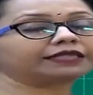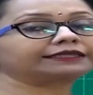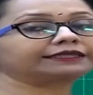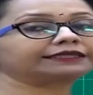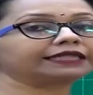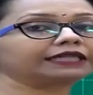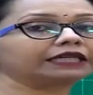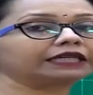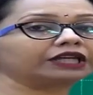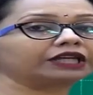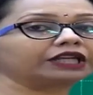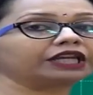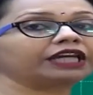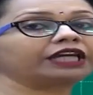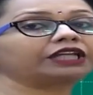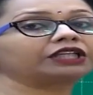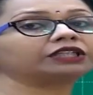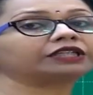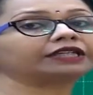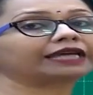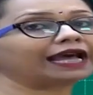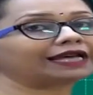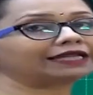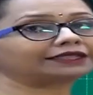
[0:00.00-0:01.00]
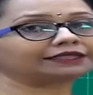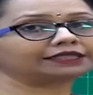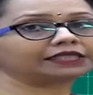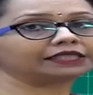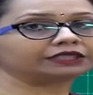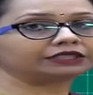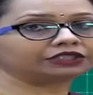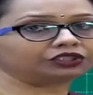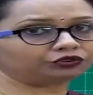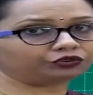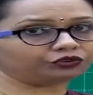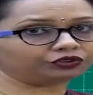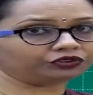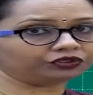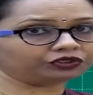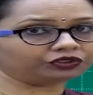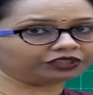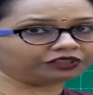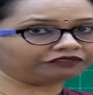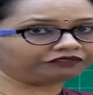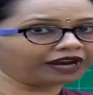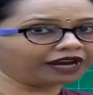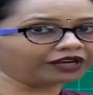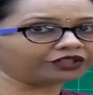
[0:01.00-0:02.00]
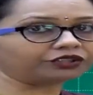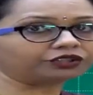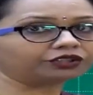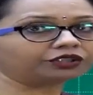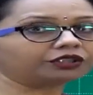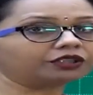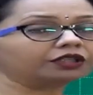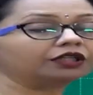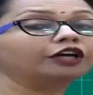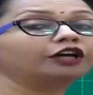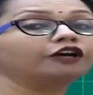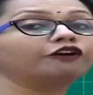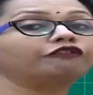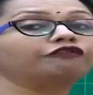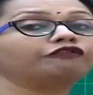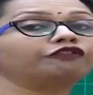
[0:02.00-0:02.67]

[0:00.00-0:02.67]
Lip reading: they secrete Cassell's intrinsic factor